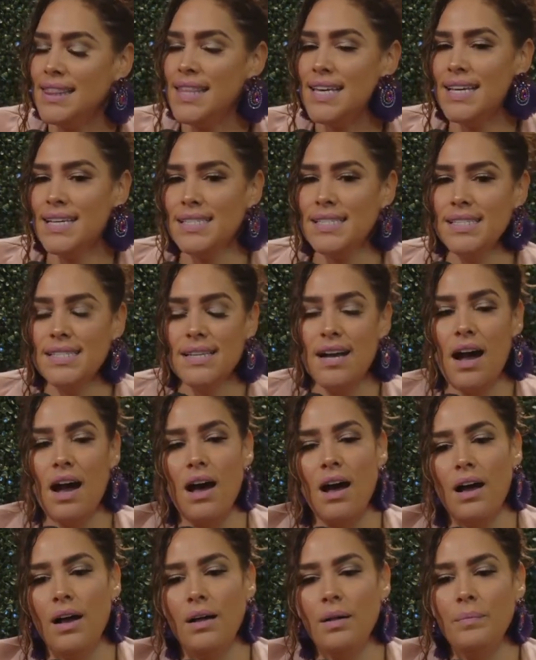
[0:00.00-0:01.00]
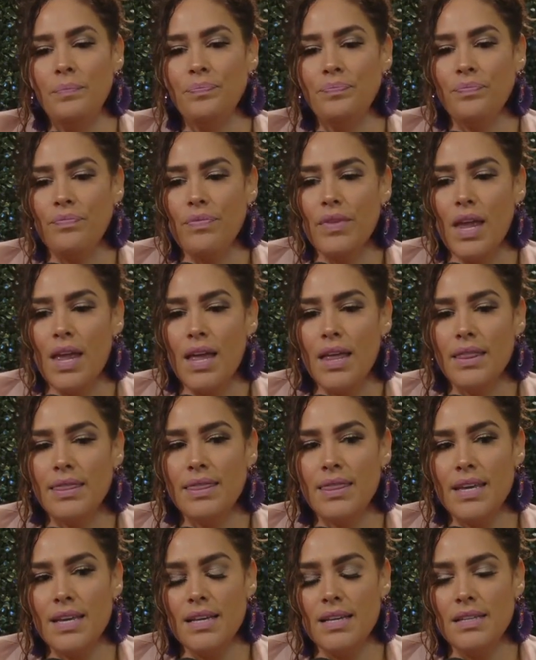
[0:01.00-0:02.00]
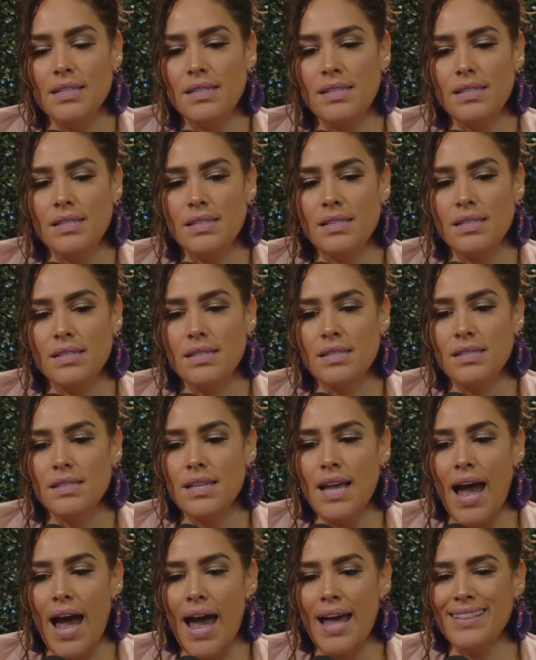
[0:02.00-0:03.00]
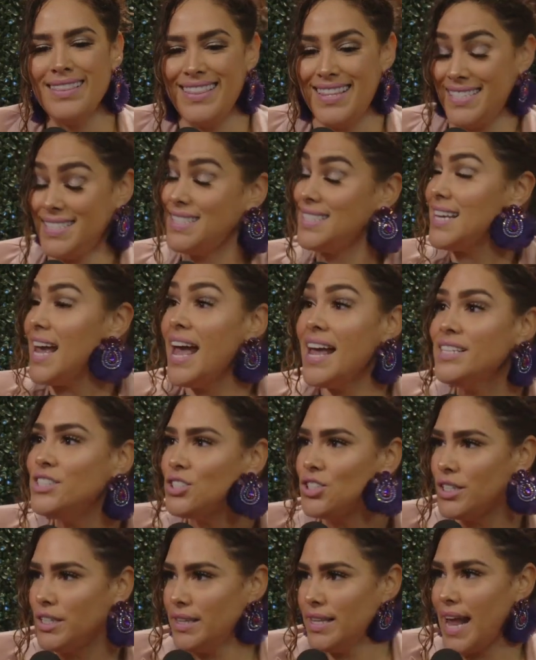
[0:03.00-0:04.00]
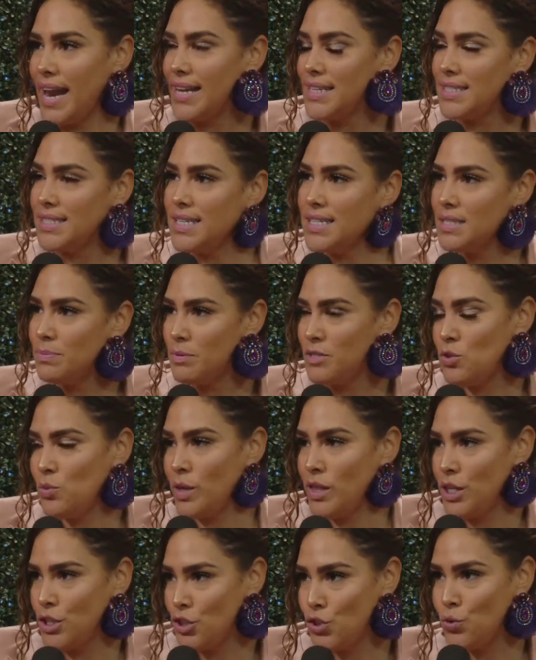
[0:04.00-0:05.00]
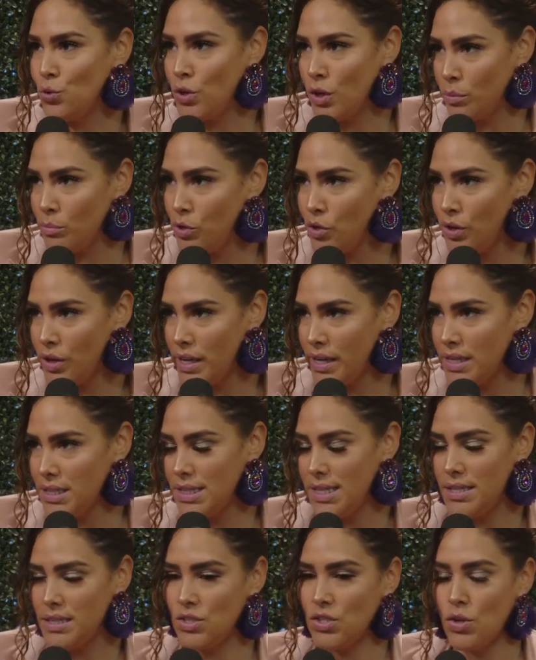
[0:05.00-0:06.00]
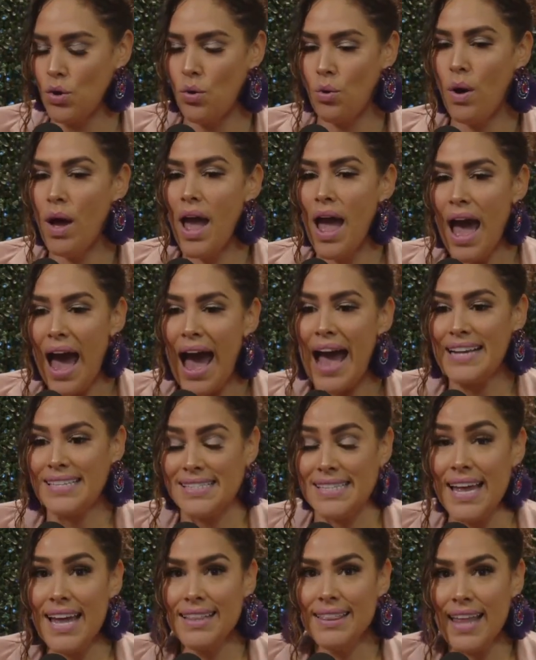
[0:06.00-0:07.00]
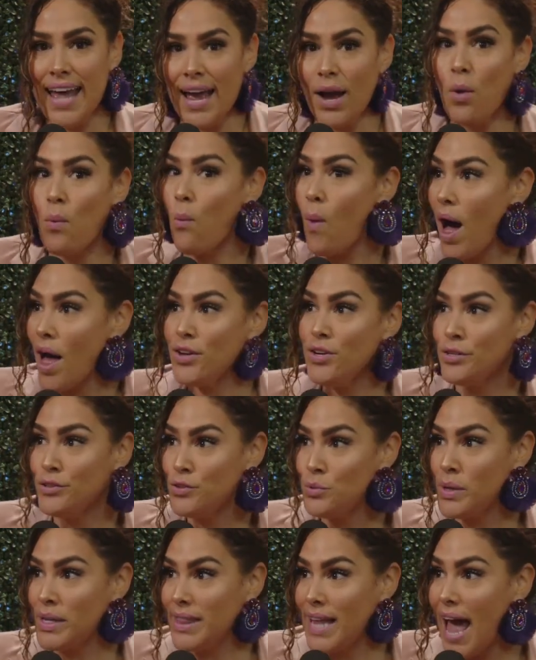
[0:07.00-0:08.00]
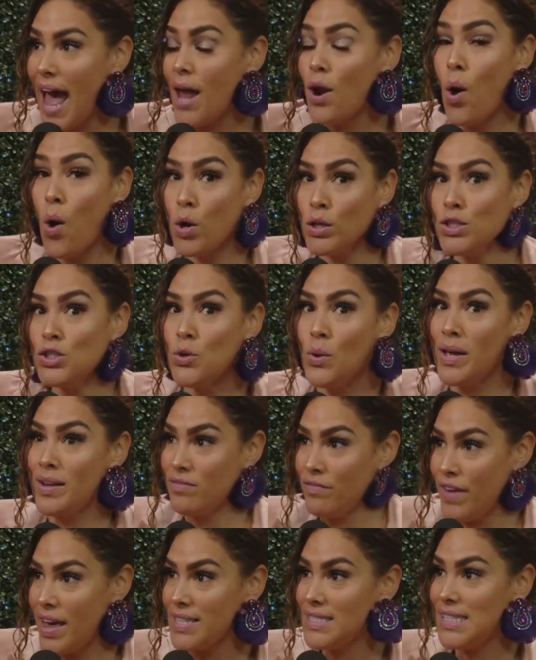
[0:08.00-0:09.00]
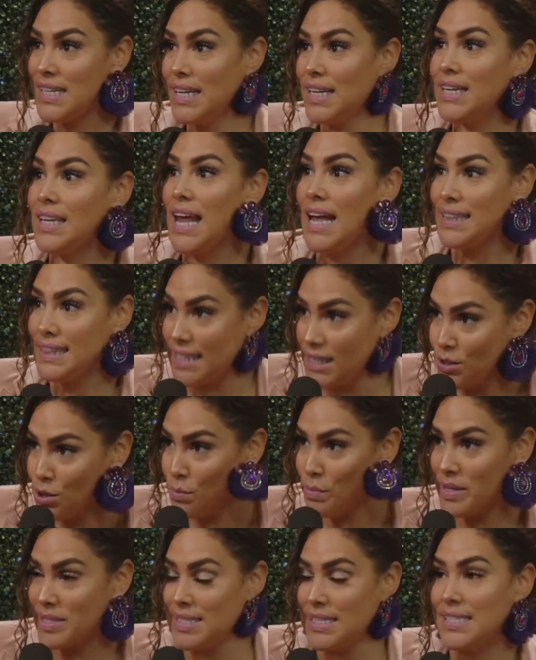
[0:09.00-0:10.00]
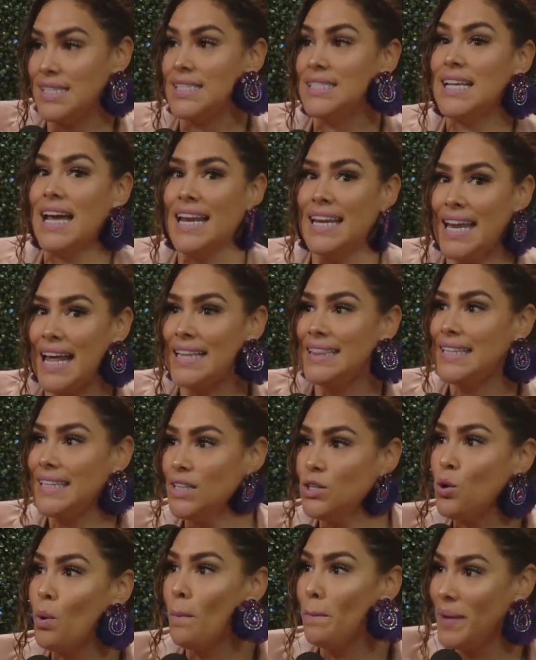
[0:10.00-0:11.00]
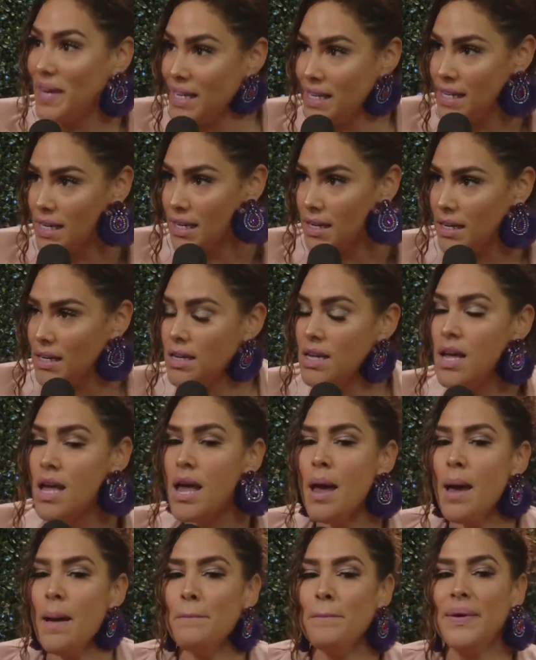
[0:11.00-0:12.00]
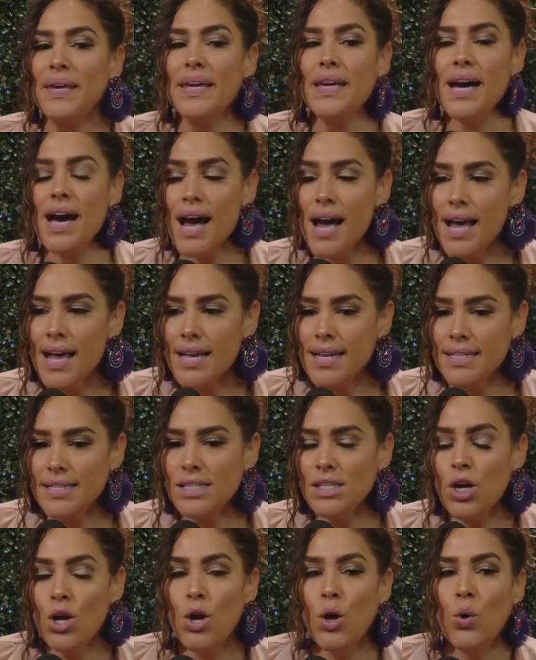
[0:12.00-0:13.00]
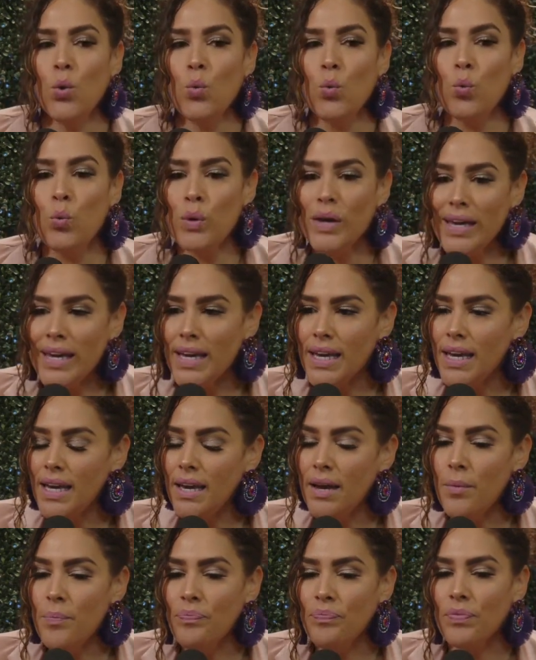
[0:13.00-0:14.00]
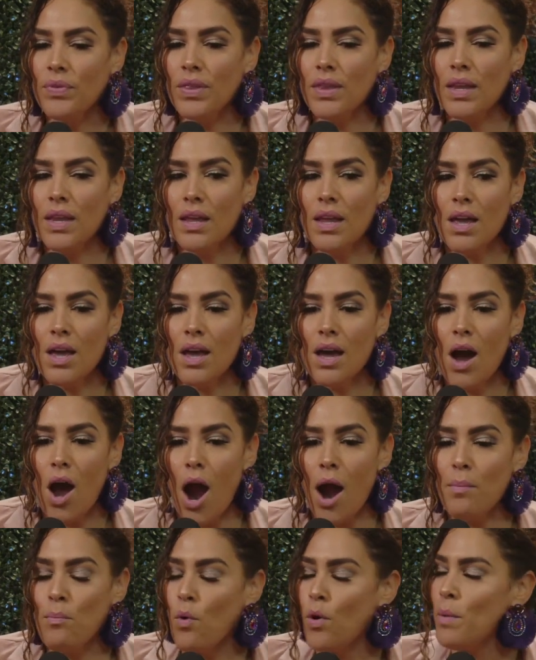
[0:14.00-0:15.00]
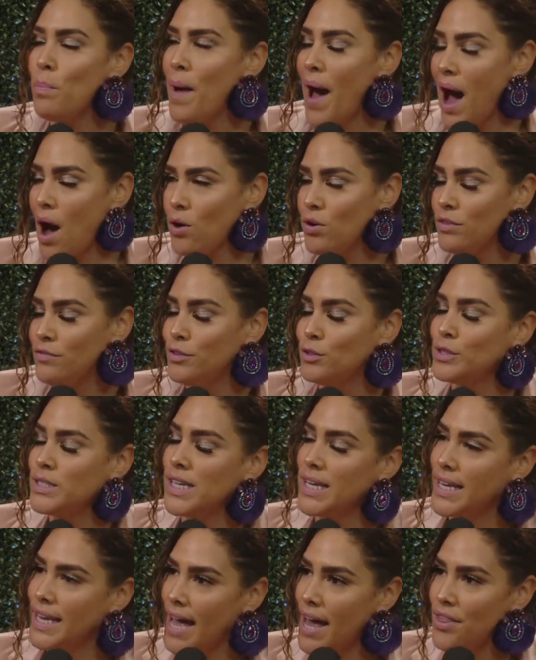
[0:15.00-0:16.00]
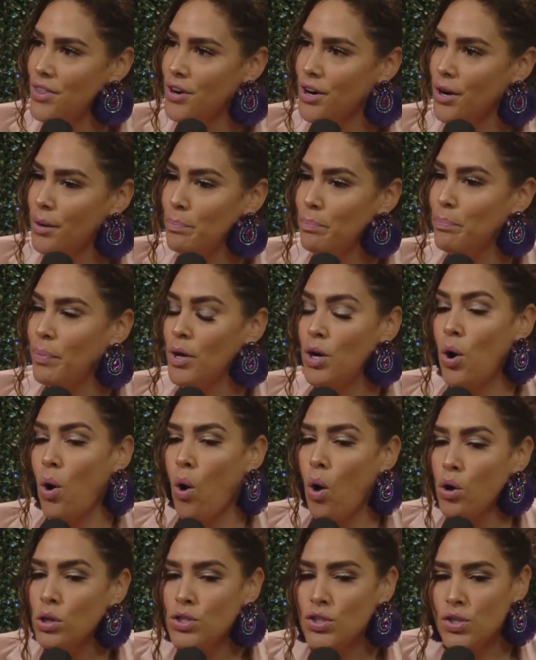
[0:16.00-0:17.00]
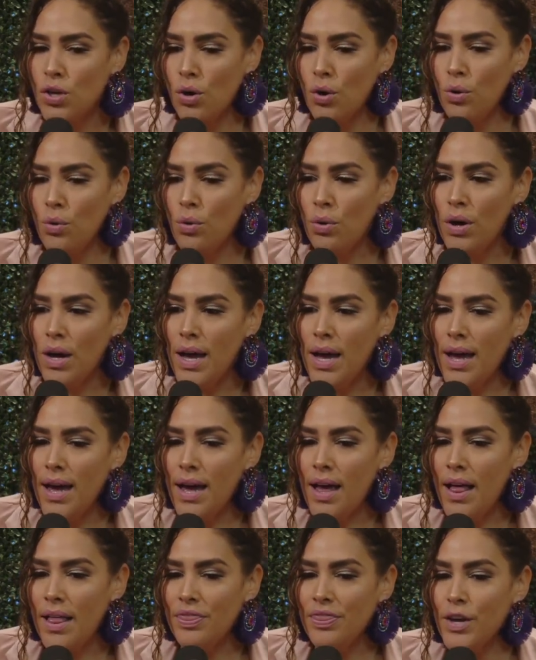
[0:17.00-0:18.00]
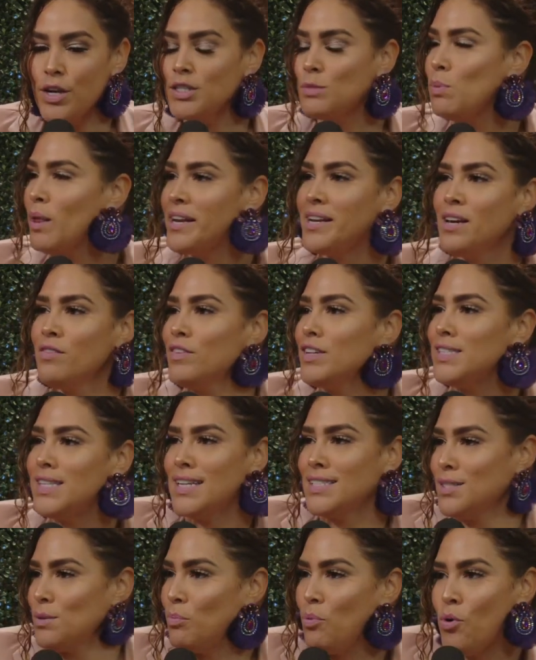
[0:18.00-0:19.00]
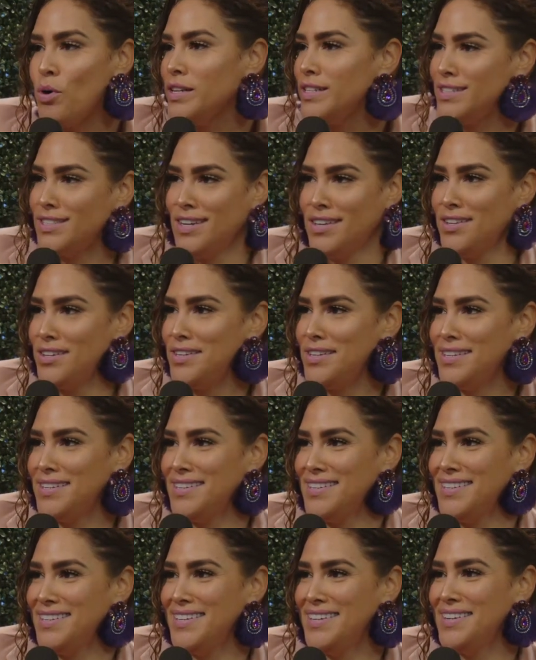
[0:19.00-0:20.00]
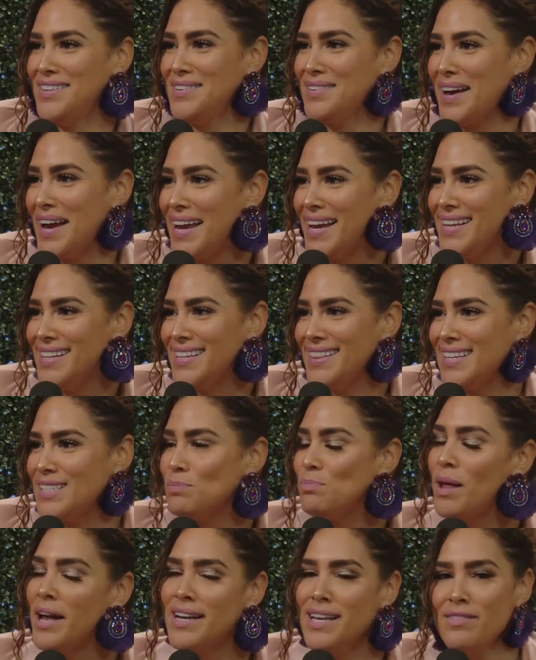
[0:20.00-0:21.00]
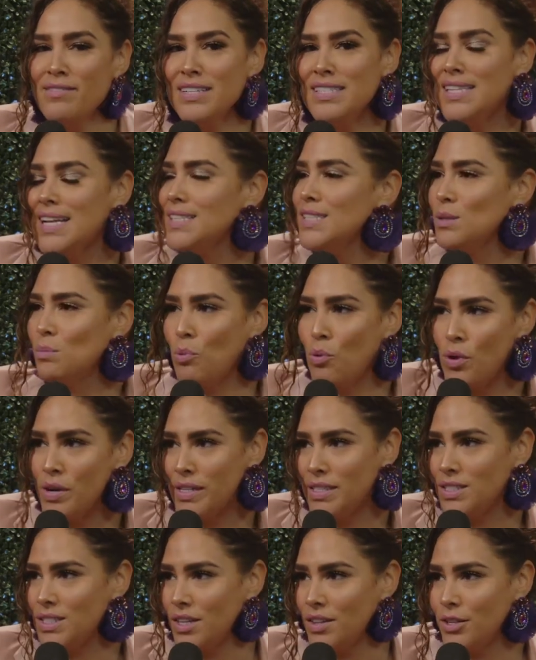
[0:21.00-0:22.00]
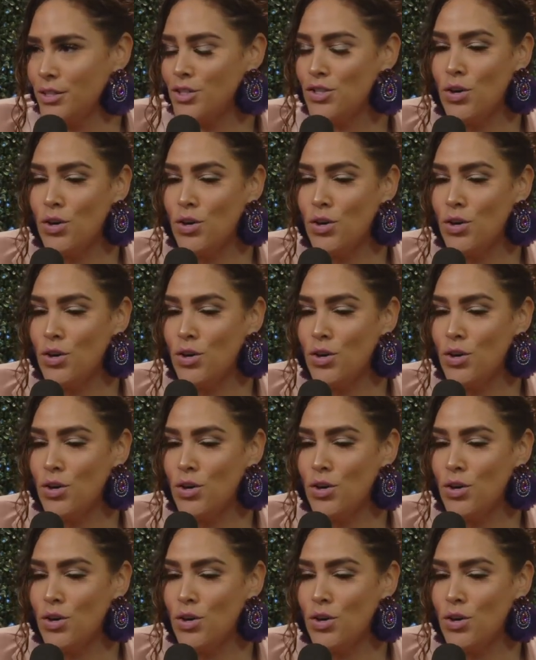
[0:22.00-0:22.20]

this um, uh, this this tension that exists between the two communities and so i said like while you're doing that also invest in latino businesses and latino media because we are more powerful together but also there's plenty of us that support each other right? Yeah. There's plenty of us that support each other.